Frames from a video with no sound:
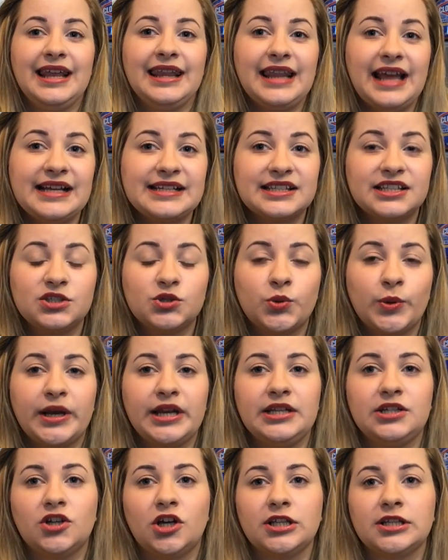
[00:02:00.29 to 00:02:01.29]
less than
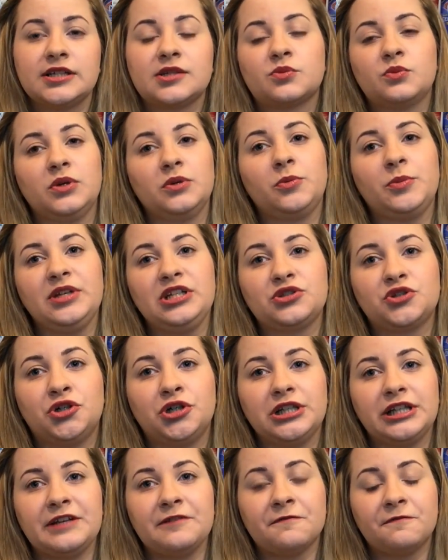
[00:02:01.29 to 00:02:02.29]
$20, we'll be
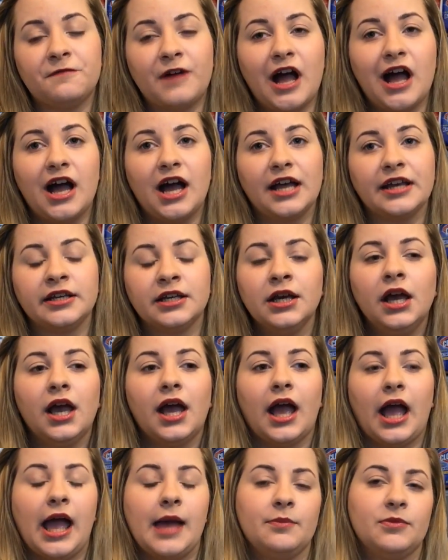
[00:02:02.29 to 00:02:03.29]
totally fine.
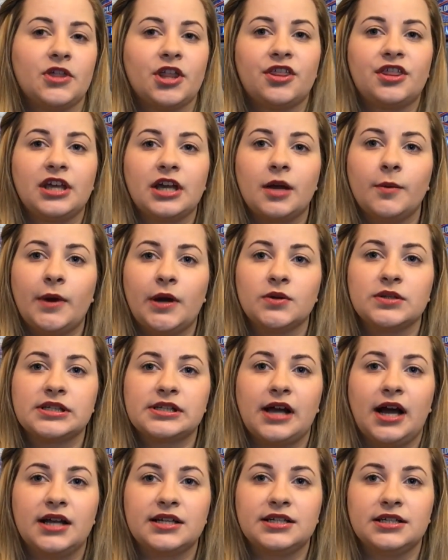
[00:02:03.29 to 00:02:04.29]
And the thing about
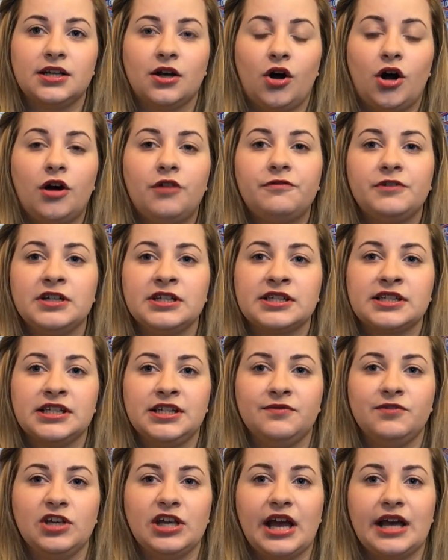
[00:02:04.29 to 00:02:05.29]
starting off at
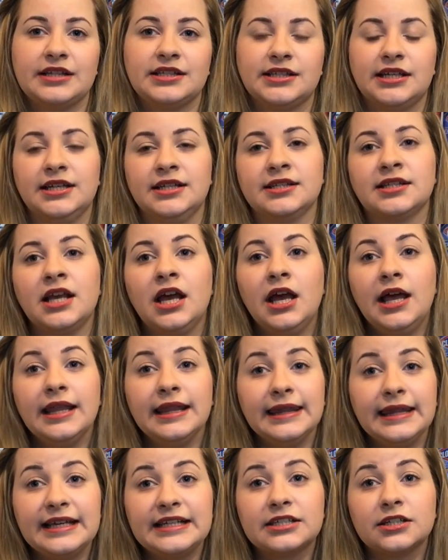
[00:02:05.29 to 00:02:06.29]
CVS is
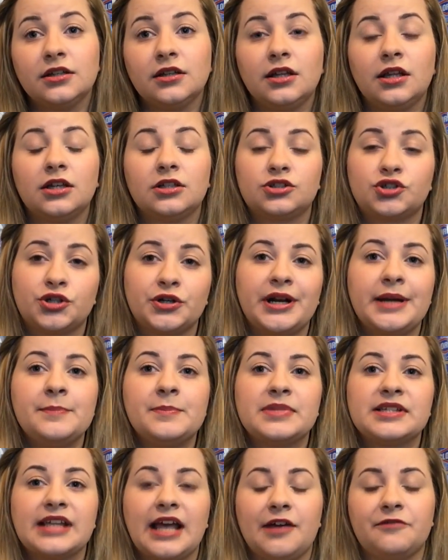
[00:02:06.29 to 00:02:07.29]
little
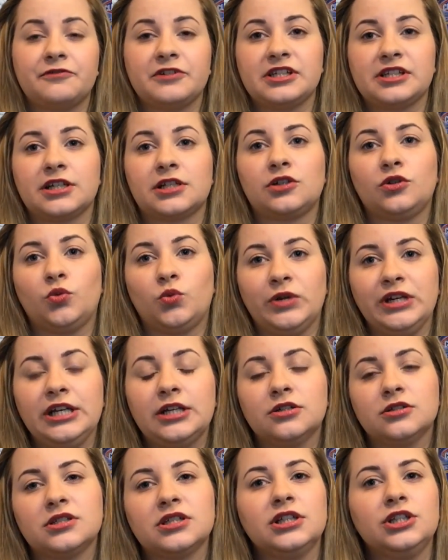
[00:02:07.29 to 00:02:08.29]
trips every single
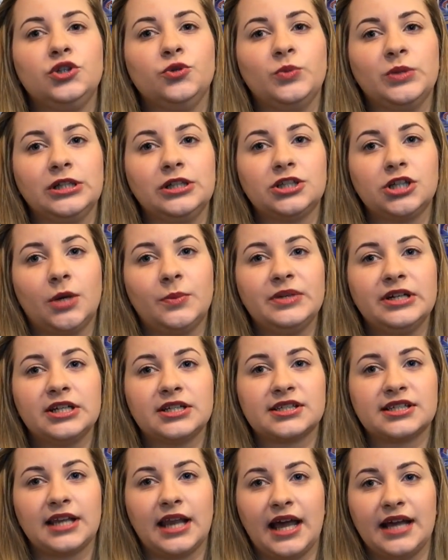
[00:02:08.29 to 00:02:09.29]
week until you build your
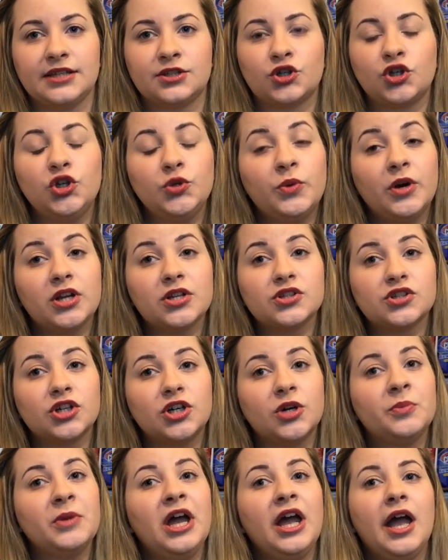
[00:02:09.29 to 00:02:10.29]
personalised coupons
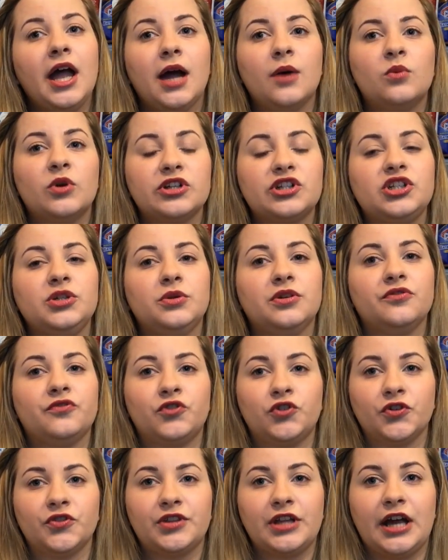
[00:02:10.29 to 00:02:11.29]
up, and once you
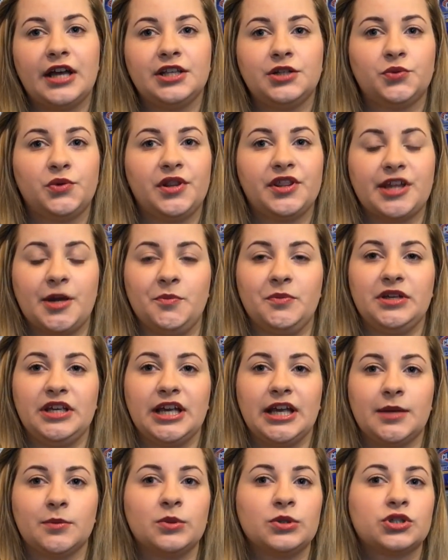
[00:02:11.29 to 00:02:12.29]
have done that, you will then
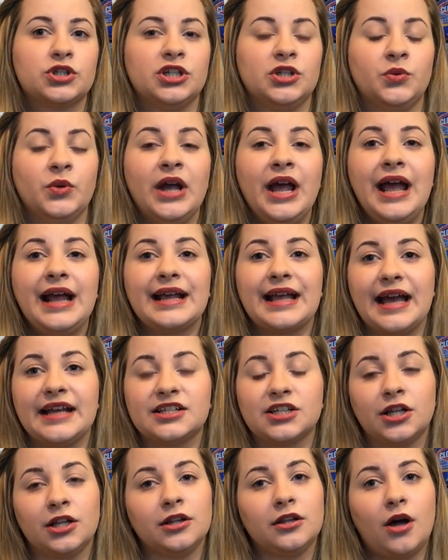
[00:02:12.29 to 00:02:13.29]
be able to
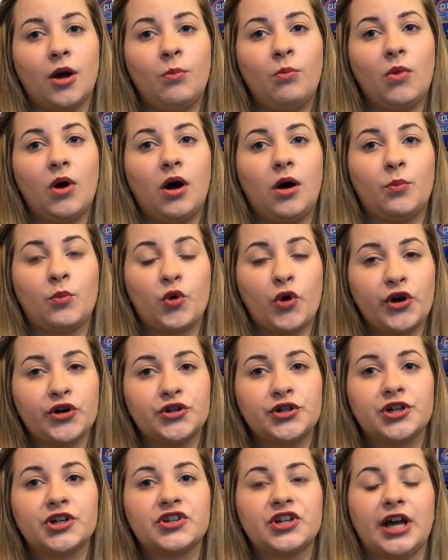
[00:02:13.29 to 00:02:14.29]
get a lot more
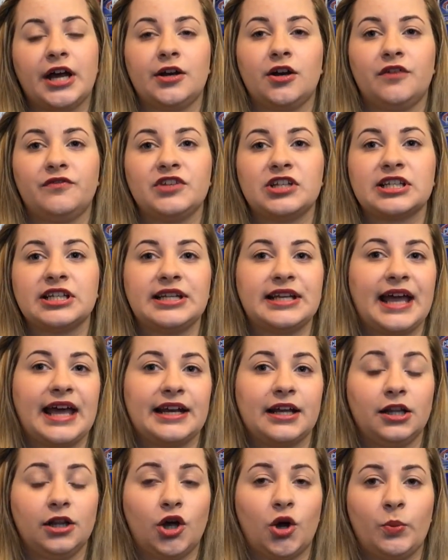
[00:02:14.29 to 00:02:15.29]
product and obviously
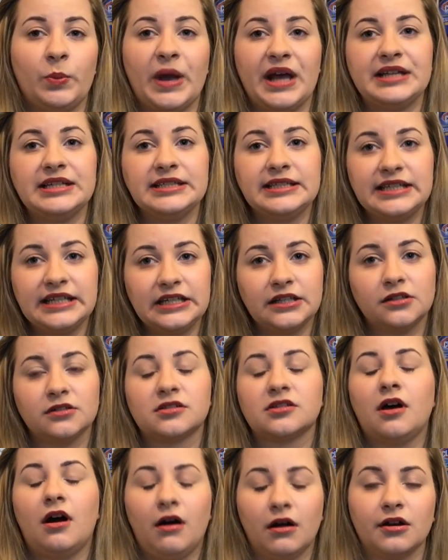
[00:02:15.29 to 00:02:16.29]
get a lot better
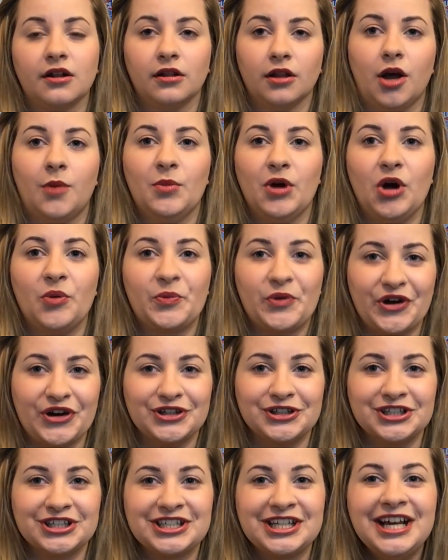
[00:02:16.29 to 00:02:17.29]
deals on a lot more
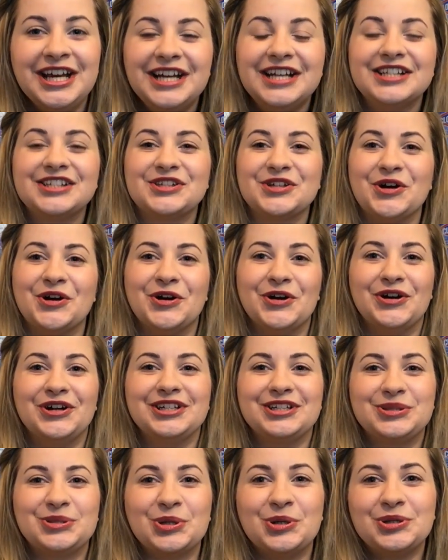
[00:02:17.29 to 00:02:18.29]
product. So
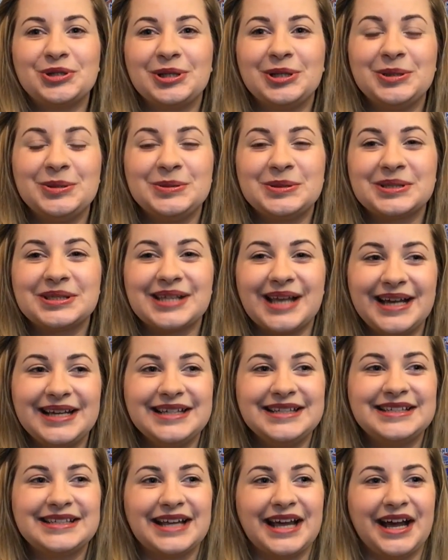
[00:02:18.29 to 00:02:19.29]
don't lose
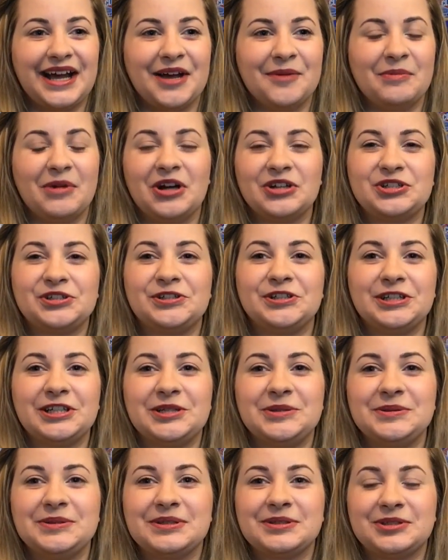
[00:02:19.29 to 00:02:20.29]
sight, or don't
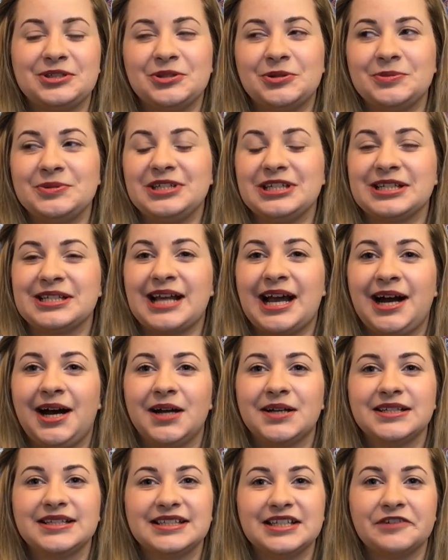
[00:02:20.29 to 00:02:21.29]
be
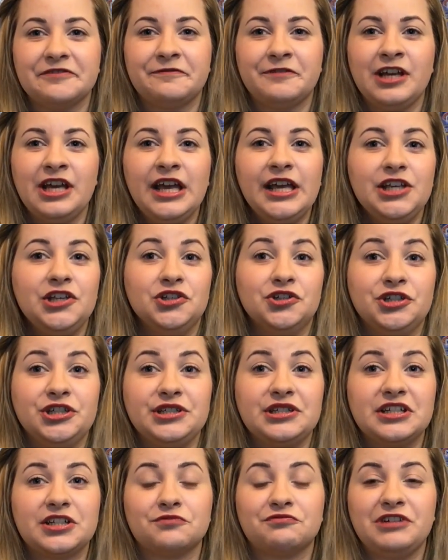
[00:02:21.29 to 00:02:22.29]
disheartened if
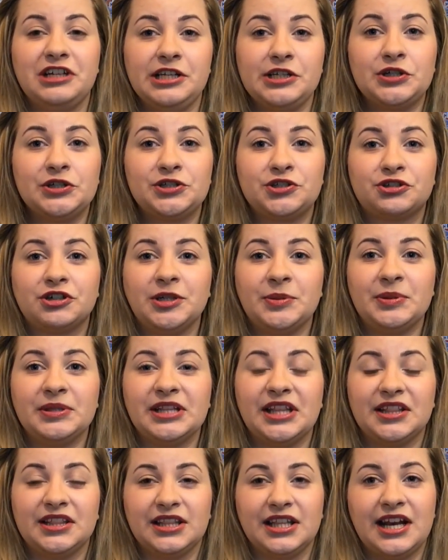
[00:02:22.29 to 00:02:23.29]
you did a really good trip
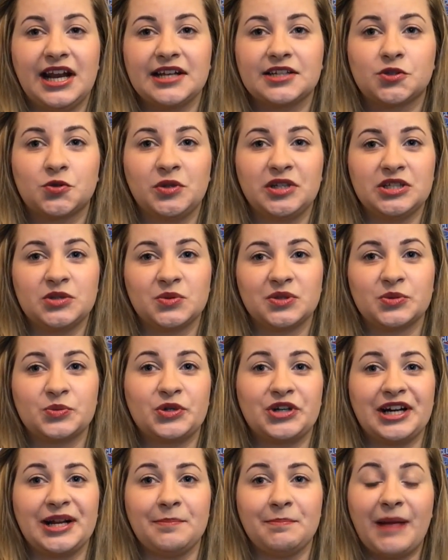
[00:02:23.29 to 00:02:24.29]
and then the next week's was
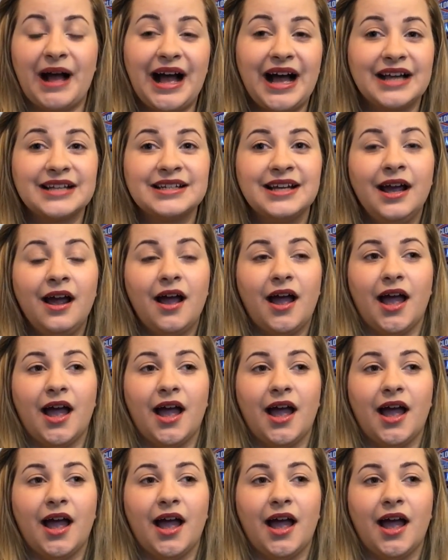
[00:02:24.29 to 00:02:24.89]
pretty bad,